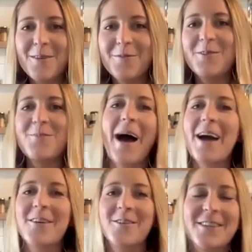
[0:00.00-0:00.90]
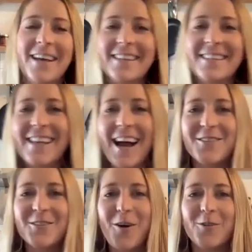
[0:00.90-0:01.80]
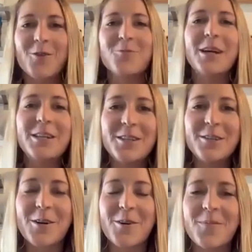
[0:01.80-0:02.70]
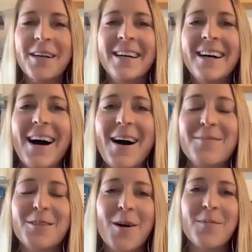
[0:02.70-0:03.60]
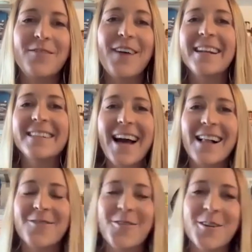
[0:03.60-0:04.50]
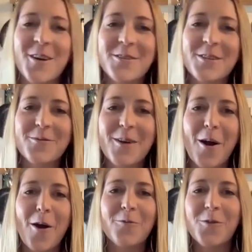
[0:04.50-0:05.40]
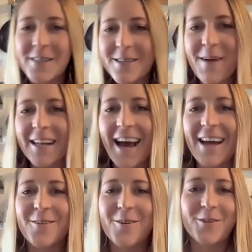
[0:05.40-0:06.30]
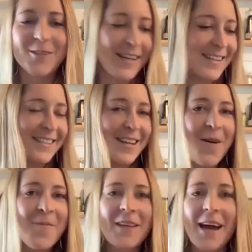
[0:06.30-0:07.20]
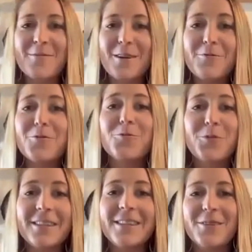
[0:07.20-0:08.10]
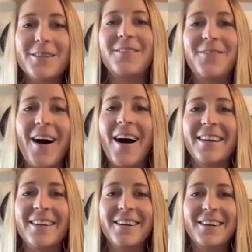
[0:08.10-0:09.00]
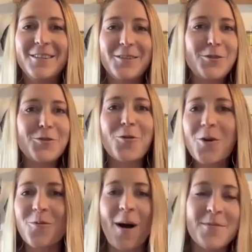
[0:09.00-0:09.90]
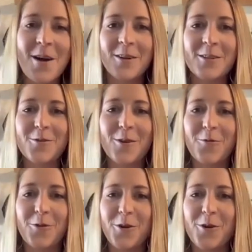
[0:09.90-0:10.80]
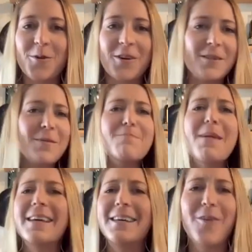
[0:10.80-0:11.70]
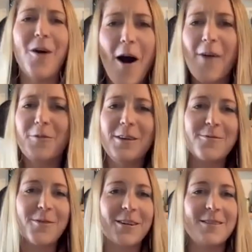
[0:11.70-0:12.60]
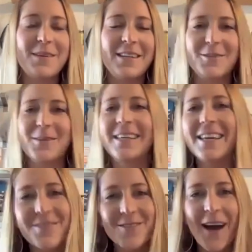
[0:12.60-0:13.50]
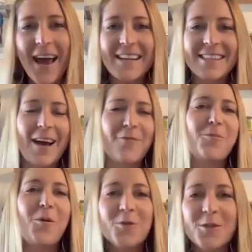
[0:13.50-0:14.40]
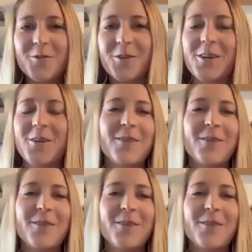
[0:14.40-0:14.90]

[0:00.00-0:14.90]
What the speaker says: We have a new background today. This is actually called our Reishi room. So I'm in Venice, California, which is where our Sigmatic headquarters is. And we have a really, really fun short webinar in store for you. We're going to be making coffee. We're going to be doing giveaways. I have polls for you.